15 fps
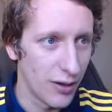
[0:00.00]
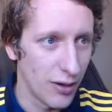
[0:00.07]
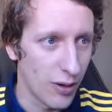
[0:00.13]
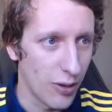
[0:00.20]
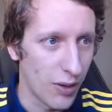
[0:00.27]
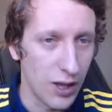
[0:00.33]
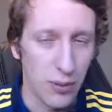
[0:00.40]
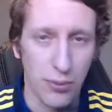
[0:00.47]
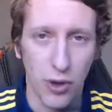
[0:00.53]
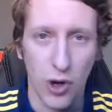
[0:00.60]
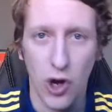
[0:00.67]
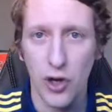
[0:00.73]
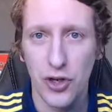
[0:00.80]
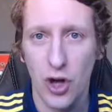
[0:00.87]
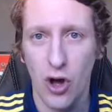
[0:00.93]
that the
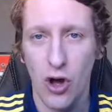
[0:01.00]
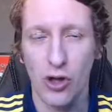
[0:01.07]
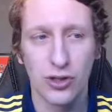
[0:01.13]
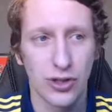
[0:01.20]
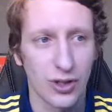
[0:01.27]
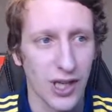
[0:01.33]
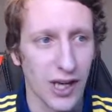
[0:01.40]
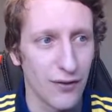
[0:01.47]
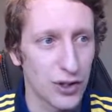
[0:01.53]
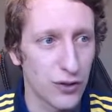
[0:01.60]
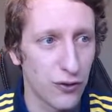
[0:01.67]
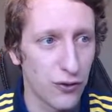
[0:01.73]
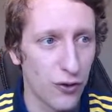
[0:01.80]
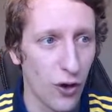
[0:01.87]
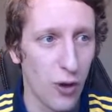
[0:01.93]
board also gave us
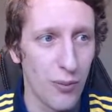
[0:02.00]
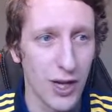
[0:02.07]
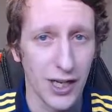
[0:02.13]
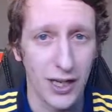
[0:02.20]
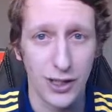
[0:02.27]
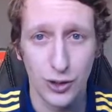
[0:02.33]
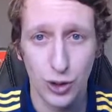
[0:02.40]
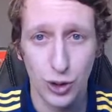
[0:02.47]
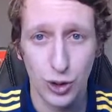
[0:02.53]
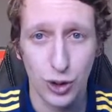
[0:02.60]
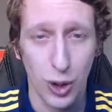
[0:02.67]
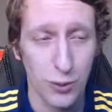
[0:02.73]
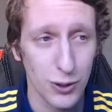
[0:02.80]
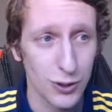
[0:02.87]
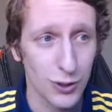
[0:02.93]
4 million to
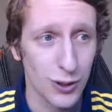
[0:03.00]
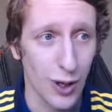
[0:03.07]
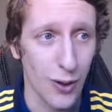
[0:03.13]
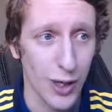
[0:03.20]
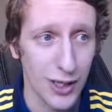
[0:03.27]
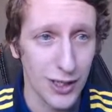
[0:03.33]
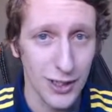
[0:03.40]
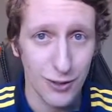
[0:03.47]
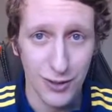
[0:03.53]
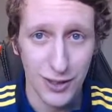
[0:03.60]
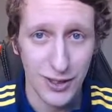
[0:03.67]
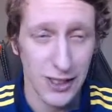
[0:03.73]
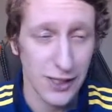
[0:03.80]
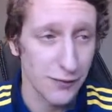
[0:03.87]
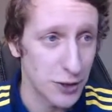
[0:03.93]
stop us going into
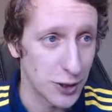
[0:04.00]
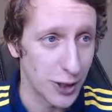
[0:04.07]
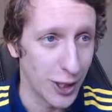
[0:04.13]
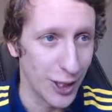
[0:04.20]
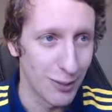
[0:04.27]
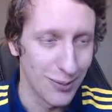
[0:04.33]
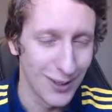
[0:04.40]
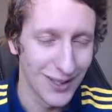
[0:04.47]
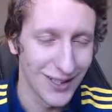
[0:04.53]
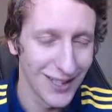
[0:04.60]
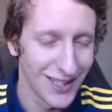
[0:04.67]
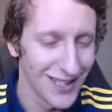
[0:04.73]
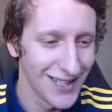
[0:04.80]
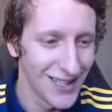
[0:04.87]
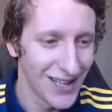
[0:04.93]
receivership.
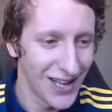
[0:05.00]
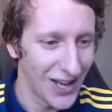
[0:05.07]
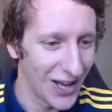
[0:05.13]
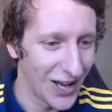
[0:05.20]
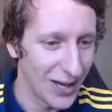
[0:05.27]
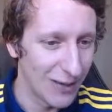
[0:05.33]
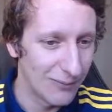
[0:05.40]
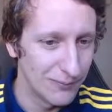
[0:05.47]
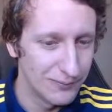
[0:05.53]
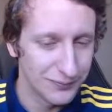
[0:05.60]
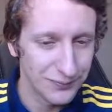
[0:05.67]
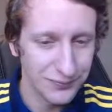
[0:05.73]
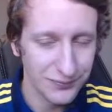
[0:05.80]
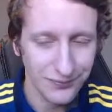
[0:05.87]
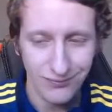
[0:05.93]

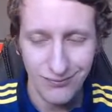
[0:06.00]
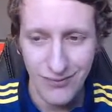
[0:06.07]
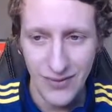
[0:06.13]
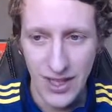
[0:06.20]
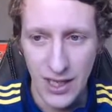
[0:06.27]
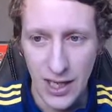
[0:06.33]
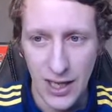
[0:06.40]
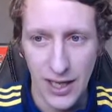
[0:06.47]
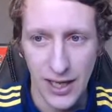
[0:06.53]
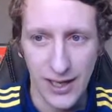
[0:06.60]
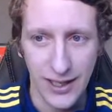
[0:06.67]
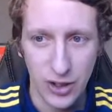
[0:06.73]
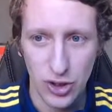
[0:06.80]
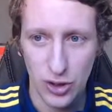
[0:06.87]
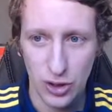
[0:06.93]

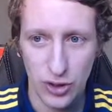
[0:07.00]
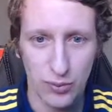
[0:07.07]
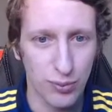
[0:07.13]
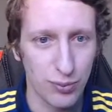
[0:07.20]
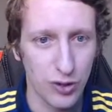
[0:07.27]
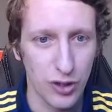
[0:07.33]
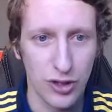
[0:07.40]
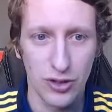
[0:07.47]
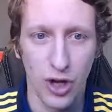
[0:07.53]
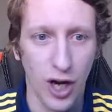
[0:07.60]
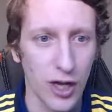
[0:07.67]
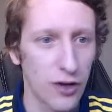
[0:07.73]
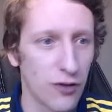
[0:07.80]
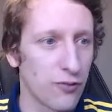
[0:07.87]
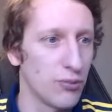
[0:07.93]
It's just there's not
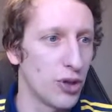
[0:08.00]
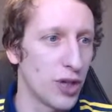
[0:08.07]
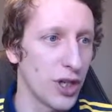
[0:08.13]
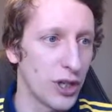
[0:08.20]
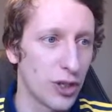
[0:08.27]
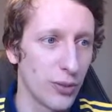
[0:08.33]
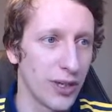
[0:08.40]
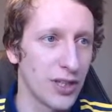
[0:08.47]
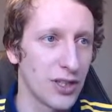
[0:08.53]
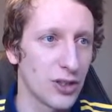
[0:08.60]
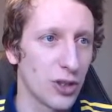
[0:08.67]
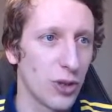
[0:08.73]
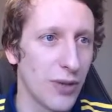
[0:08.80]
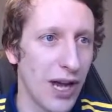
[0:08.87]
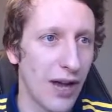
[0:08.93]
enough money coming into
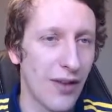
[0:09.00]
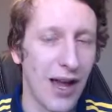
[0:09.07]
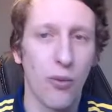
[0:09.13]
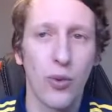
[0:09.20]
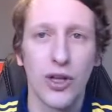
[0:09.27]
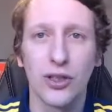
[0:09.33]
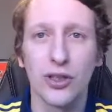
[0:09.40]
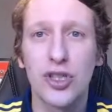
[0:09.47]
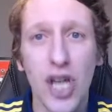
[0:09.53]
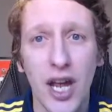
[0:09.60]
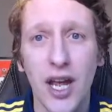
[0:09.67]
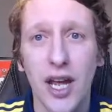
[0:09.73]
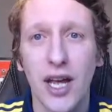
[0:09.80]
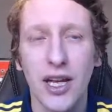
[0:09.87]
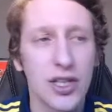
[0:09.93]
club now. That will
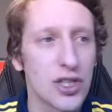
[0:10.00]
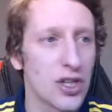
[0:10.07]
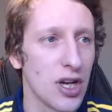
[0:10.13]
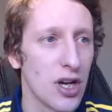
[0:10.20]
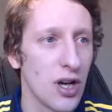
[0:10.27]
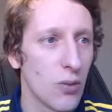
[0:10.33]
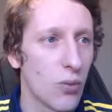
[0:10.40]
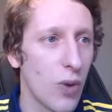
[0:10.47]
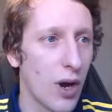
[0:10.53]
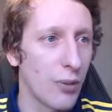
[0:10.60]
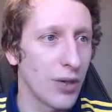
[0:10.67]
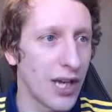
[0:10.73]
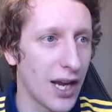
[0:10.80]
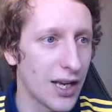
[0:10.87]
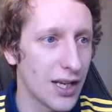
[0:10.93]
change when we
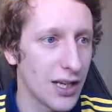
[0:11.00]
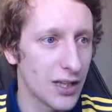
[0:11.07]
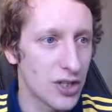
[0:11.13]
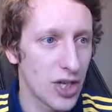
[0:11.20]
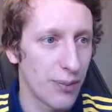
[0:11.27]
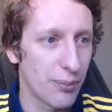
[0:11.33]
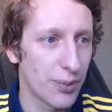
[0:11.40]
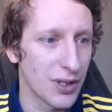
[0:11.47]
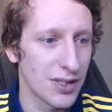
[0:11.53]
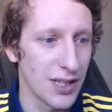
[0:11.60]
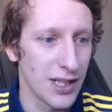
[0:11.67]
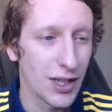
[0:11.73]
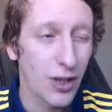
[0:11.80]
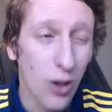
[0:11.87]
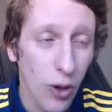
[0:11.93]
get into the Champions
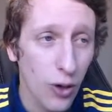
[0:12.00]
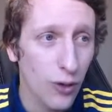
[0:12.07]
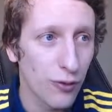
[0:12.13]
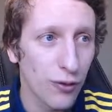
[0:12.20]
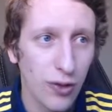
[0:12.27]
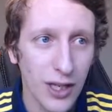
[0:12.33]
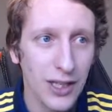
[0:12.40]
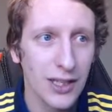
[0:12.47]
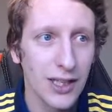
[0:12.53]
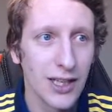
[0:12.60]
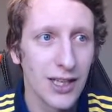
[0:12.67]
League and hopefully